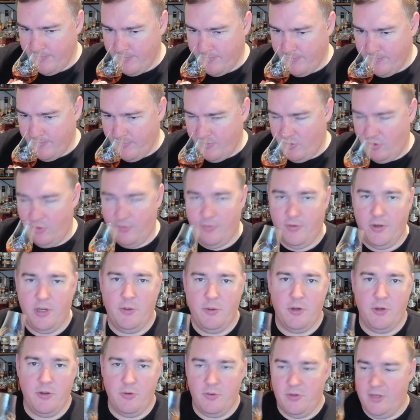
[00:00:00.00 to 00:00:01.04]
So for
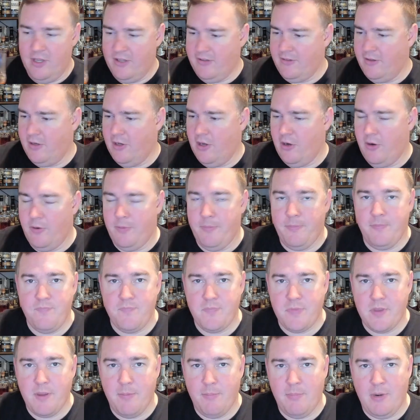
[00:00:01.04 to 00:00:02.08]
anyone who doesn't know,
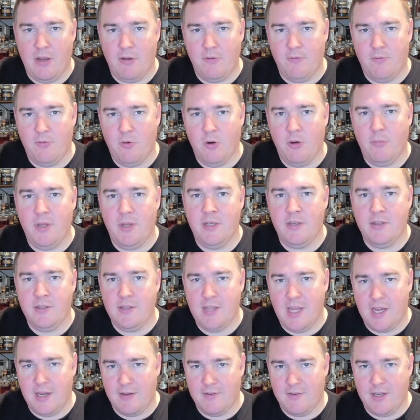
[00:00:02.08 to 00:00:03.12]
Brown Forman,
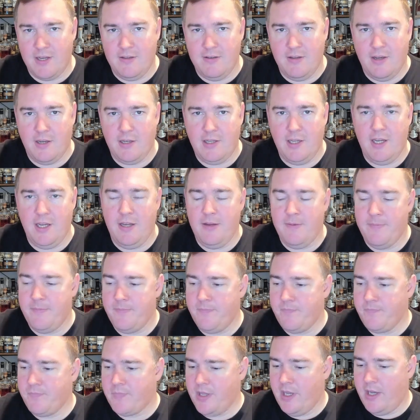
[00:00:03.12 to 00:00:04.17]
King of Kentucky,
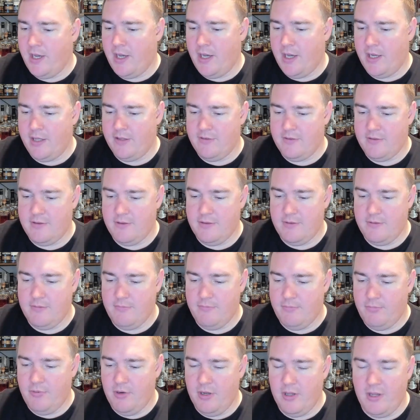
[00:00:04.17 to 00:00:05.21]
it's
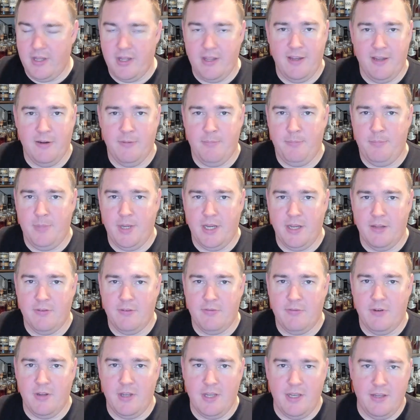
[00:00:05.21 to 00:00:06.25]
really their biggest
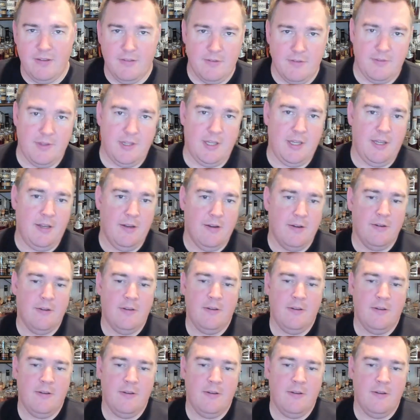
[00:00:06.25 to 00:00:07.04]
release of the year.